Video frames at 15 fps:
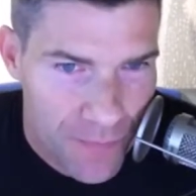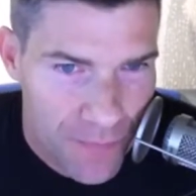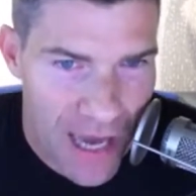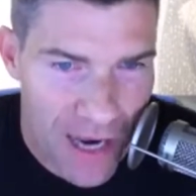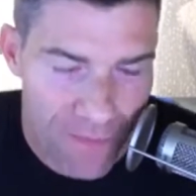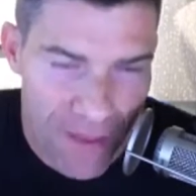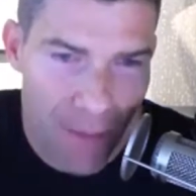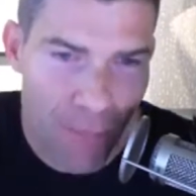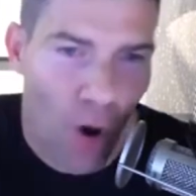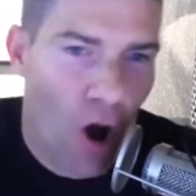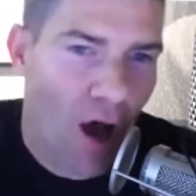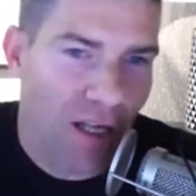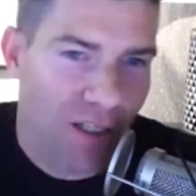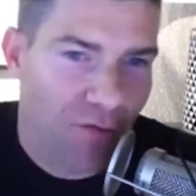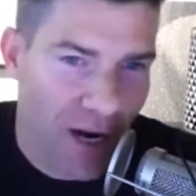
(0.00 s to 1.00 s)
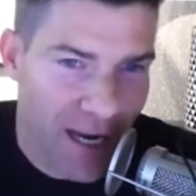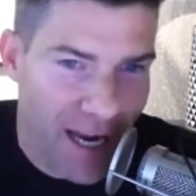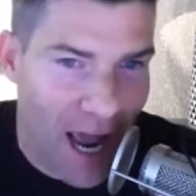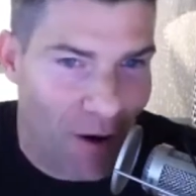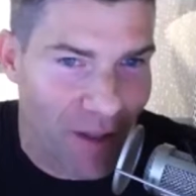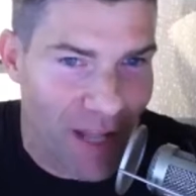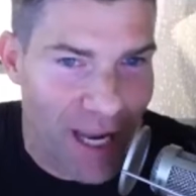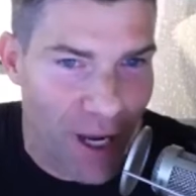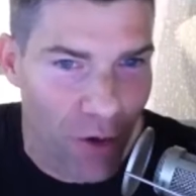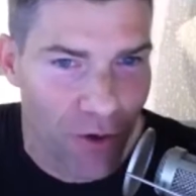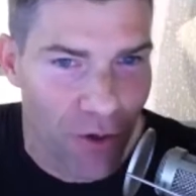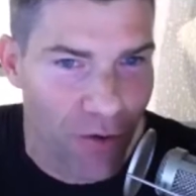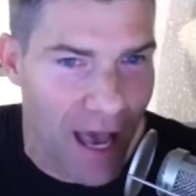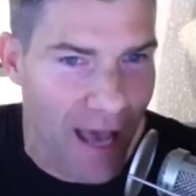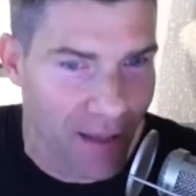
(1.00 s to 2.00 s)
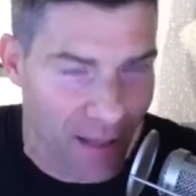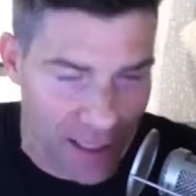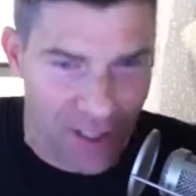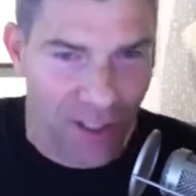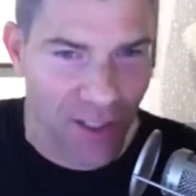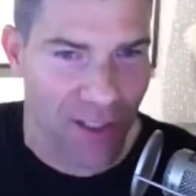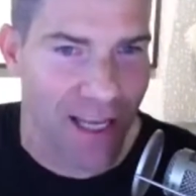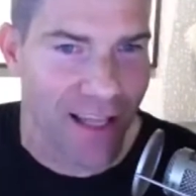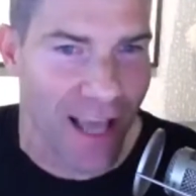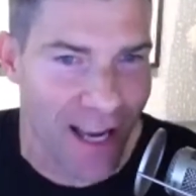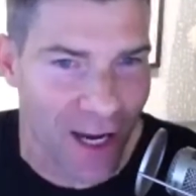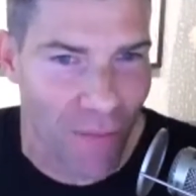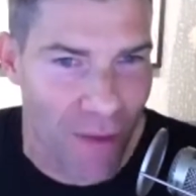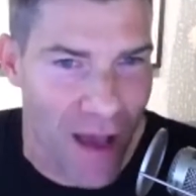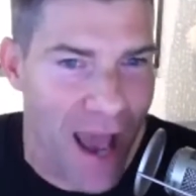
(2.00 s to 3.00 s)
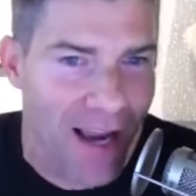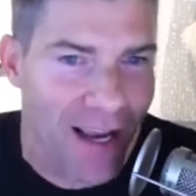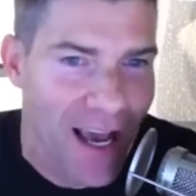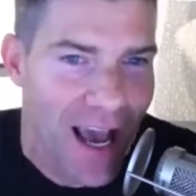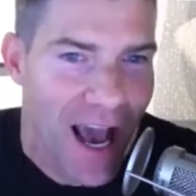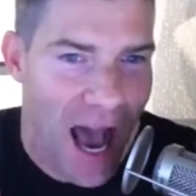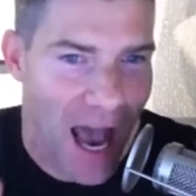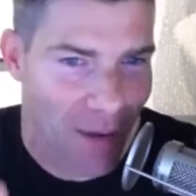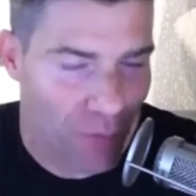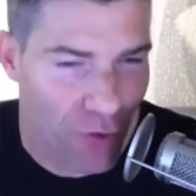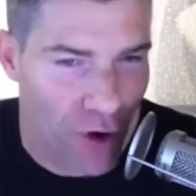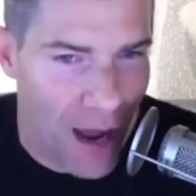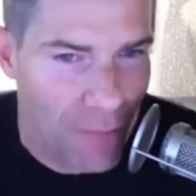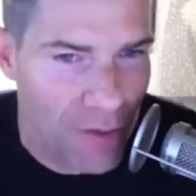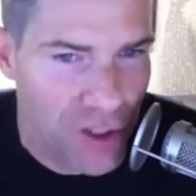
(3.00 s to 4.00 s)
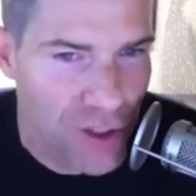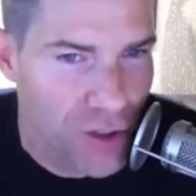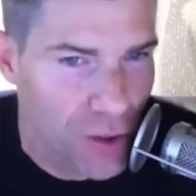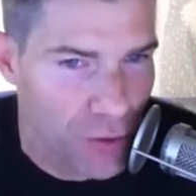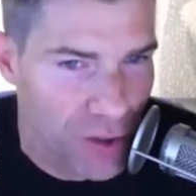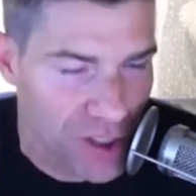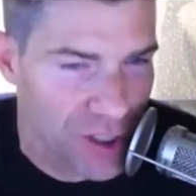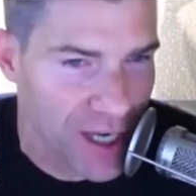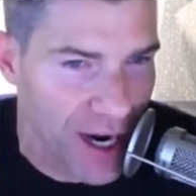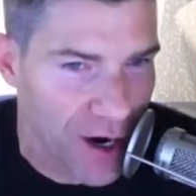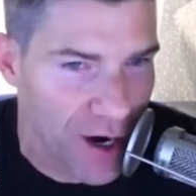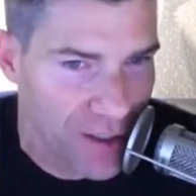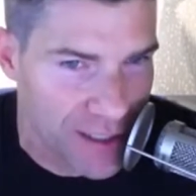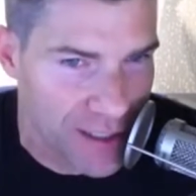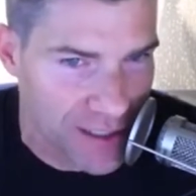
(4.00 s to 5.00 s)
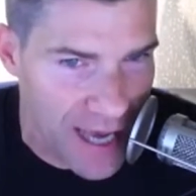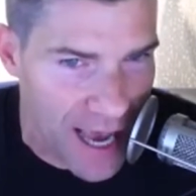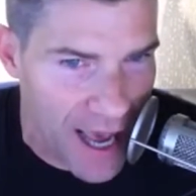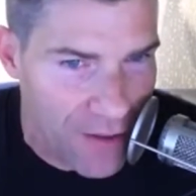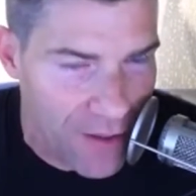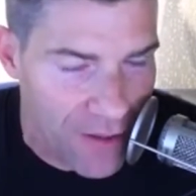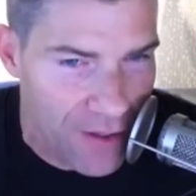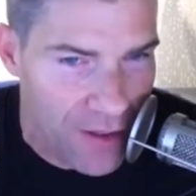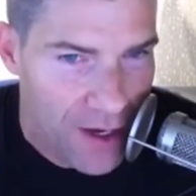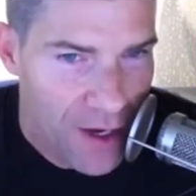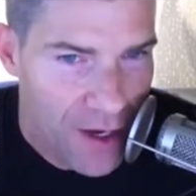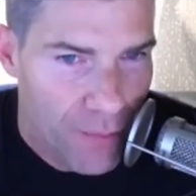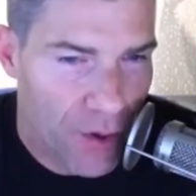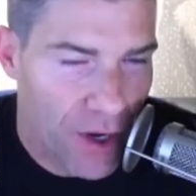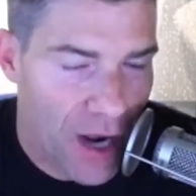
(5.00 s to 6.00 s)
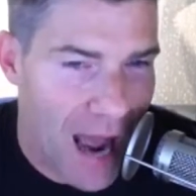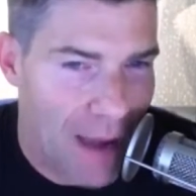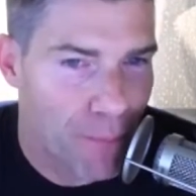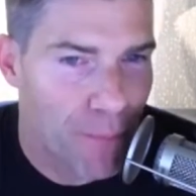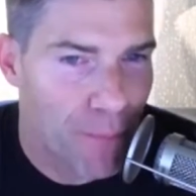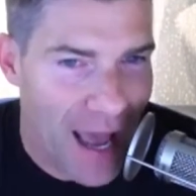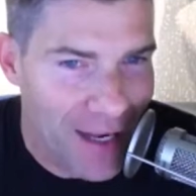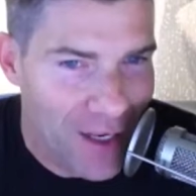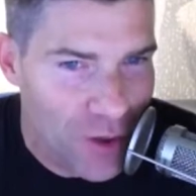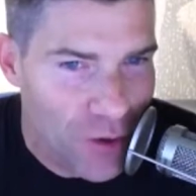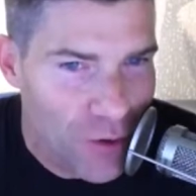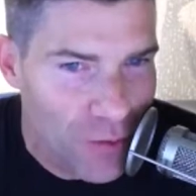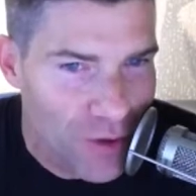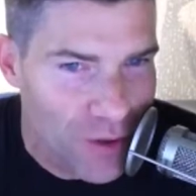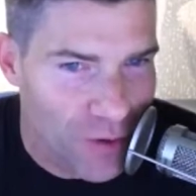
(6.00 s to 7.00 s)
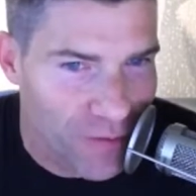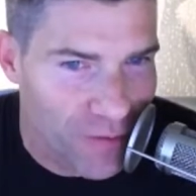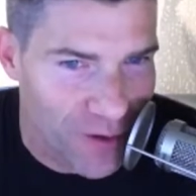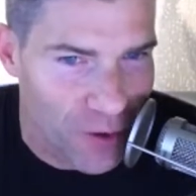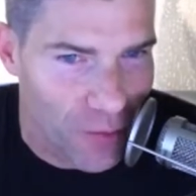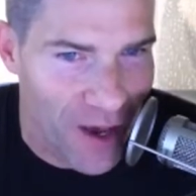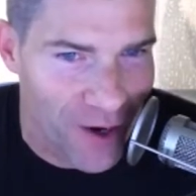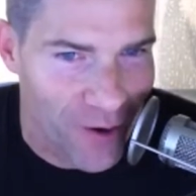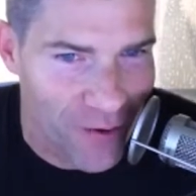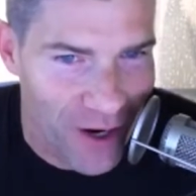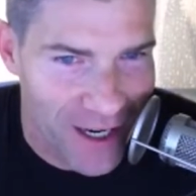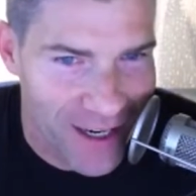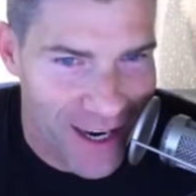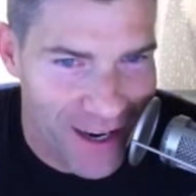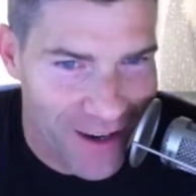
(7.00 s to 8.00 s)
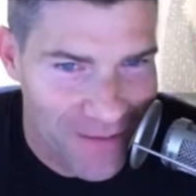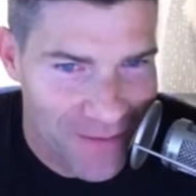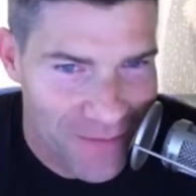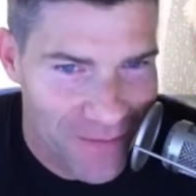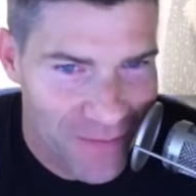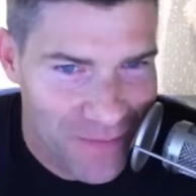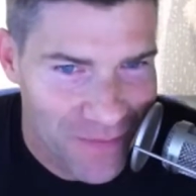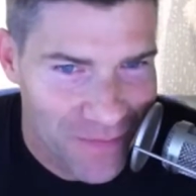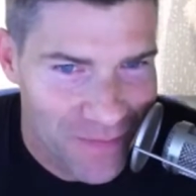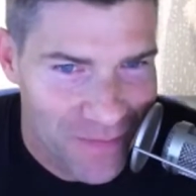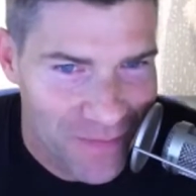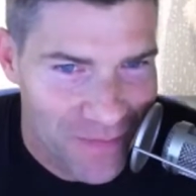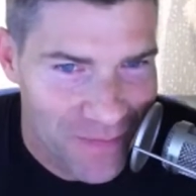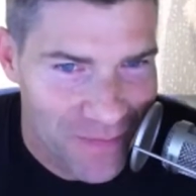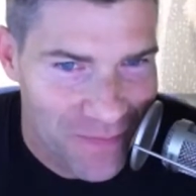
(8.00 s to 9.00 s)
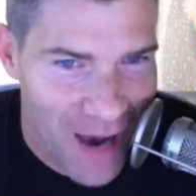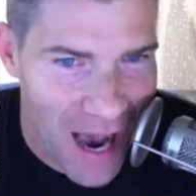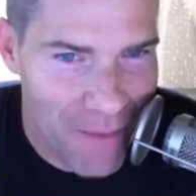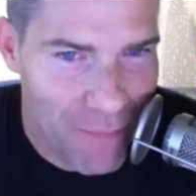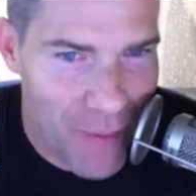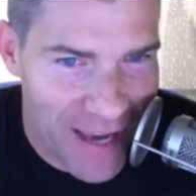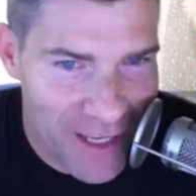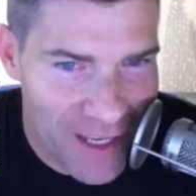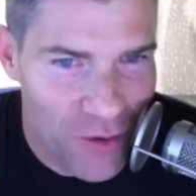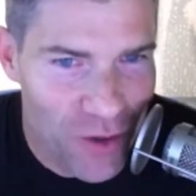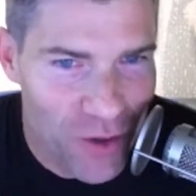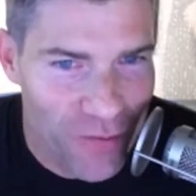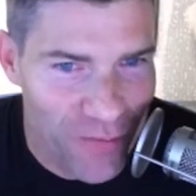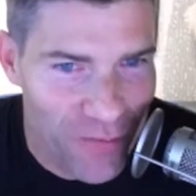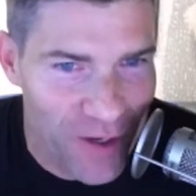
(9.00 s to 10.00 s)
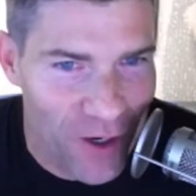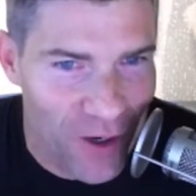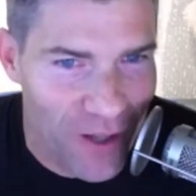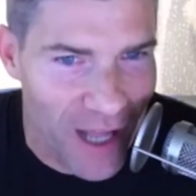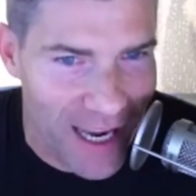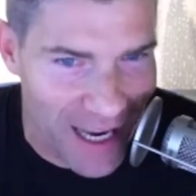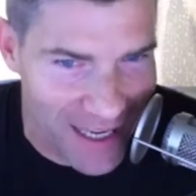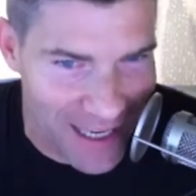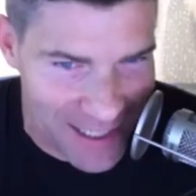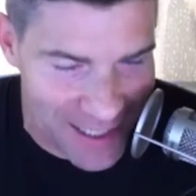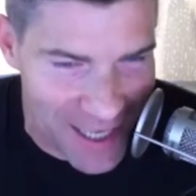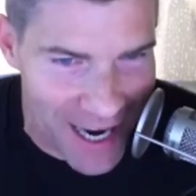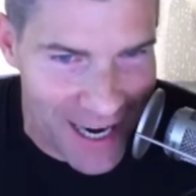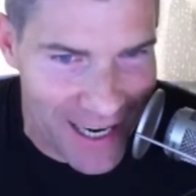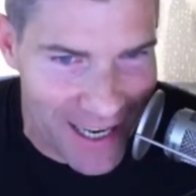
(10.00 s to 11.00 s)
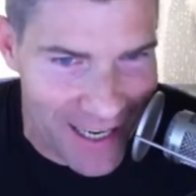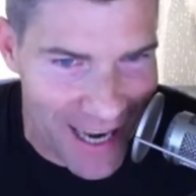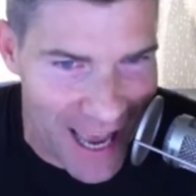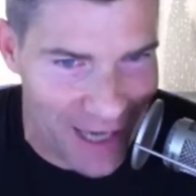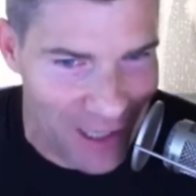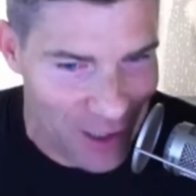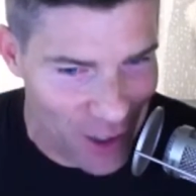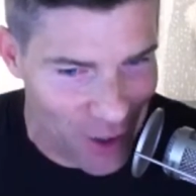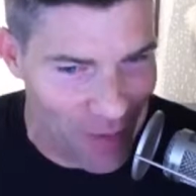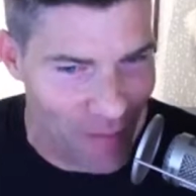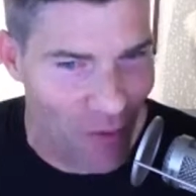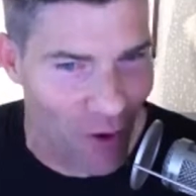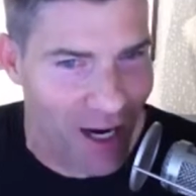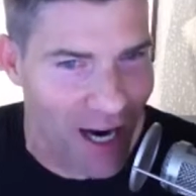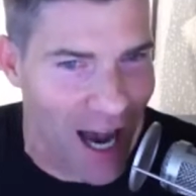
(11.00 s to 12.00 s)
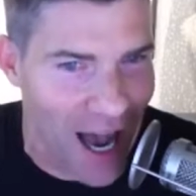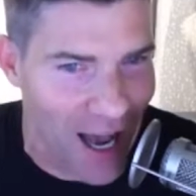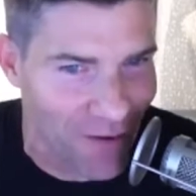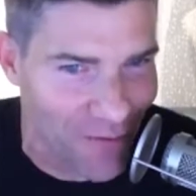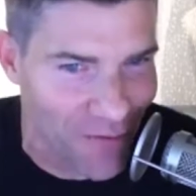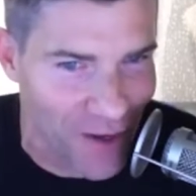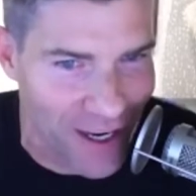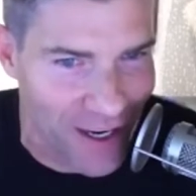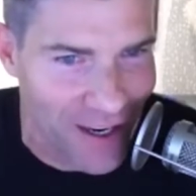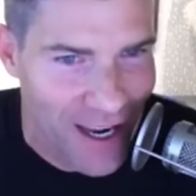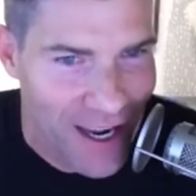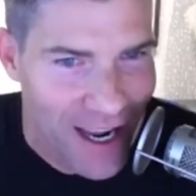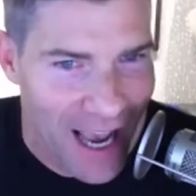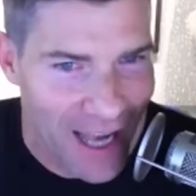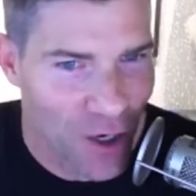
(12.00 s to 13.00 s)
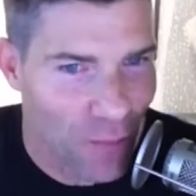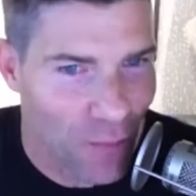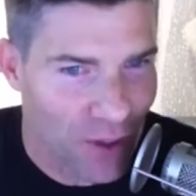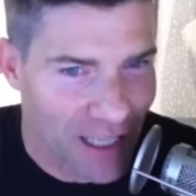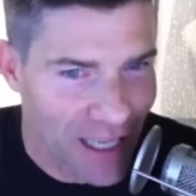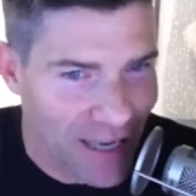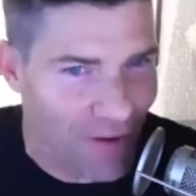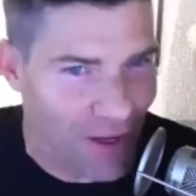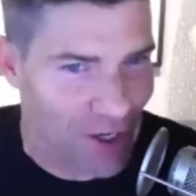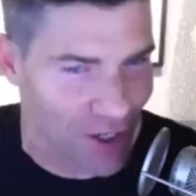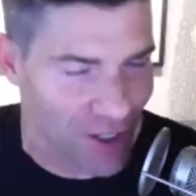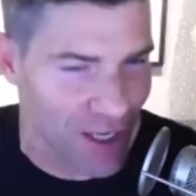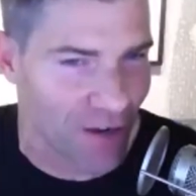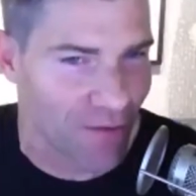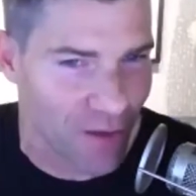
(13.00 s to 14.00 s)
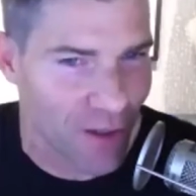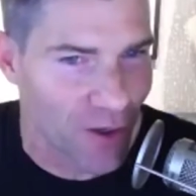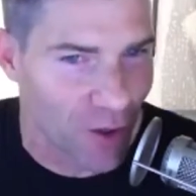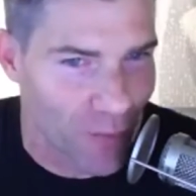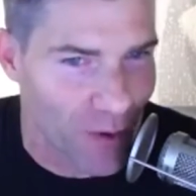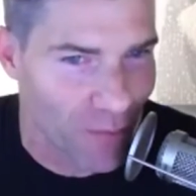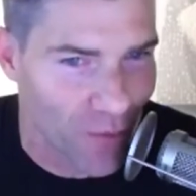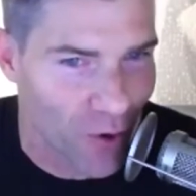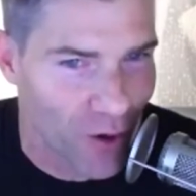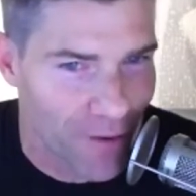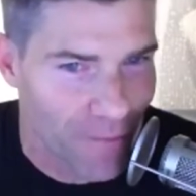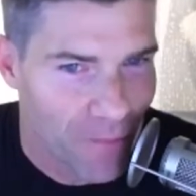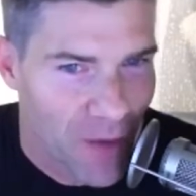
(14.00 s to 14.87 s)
And if they pause right now and they go do that, and let's just say they come back, I promise you, you were scared to death, but I bet you feel better right now. I bet you feel like excited and a little bit more confident, and you believe in yourself a little bit more.